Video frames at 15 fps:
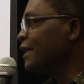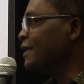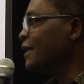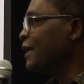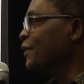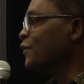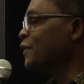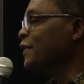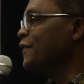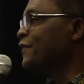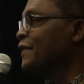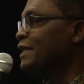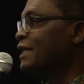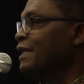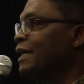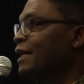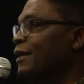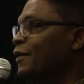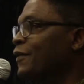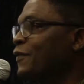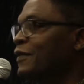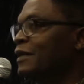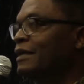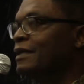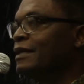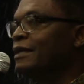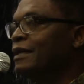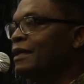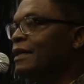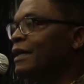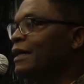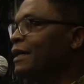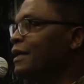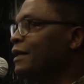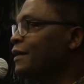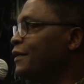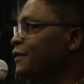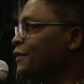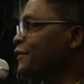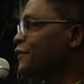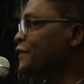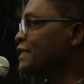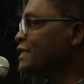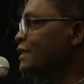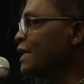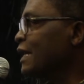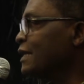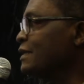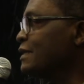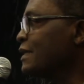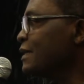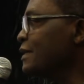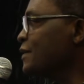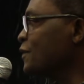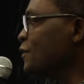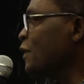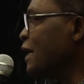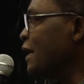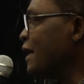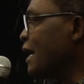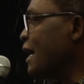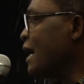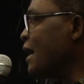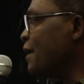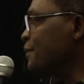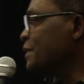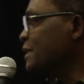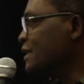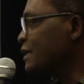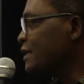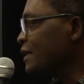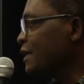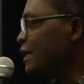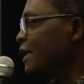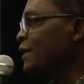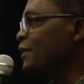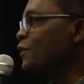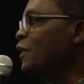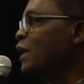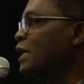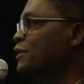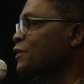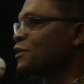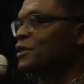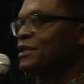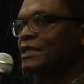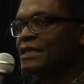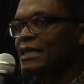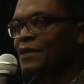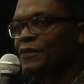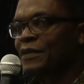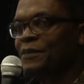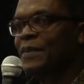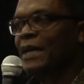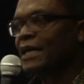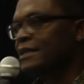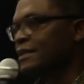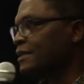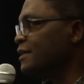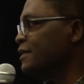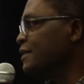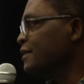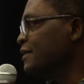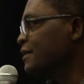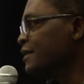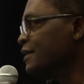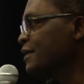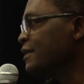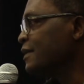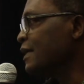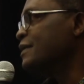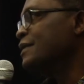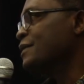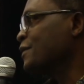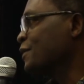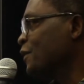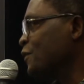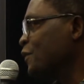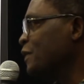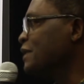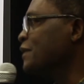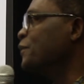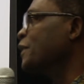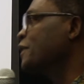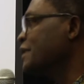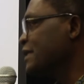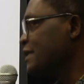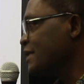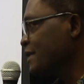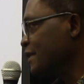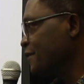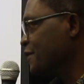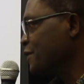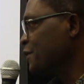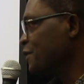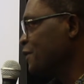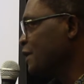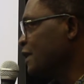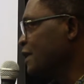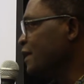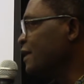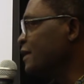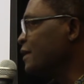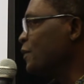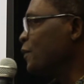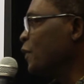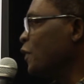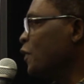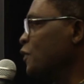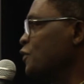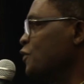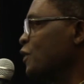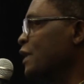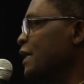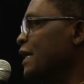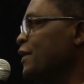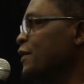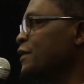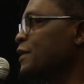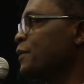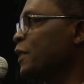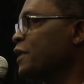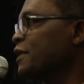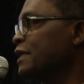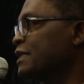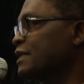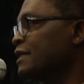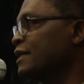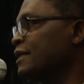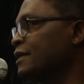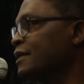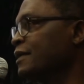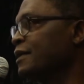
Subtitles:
And now we even hear of vigilantes who are armed and who are associated with parties. That is not what democracy gives you. The more stronger your democracy,